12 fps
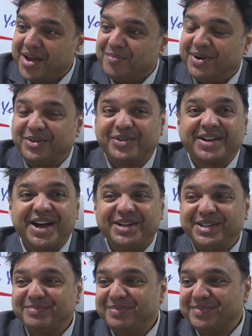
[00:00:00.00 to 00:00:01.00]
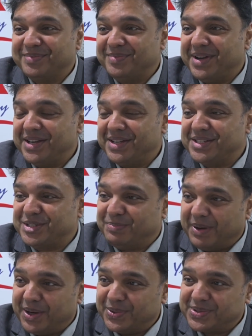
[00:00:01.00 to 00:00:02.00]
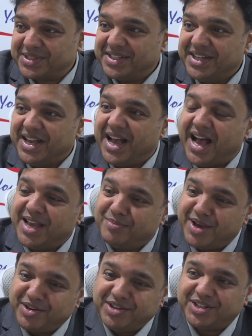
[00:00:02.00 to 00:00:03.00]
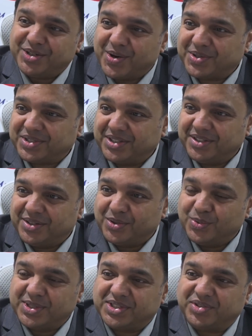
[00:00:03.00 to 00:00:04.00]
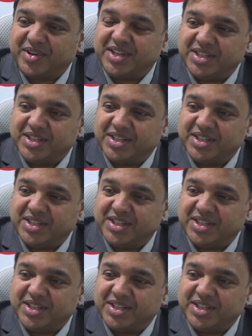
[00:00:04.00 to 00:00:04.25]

but regarding my spouse, yes. I married a doctor who was three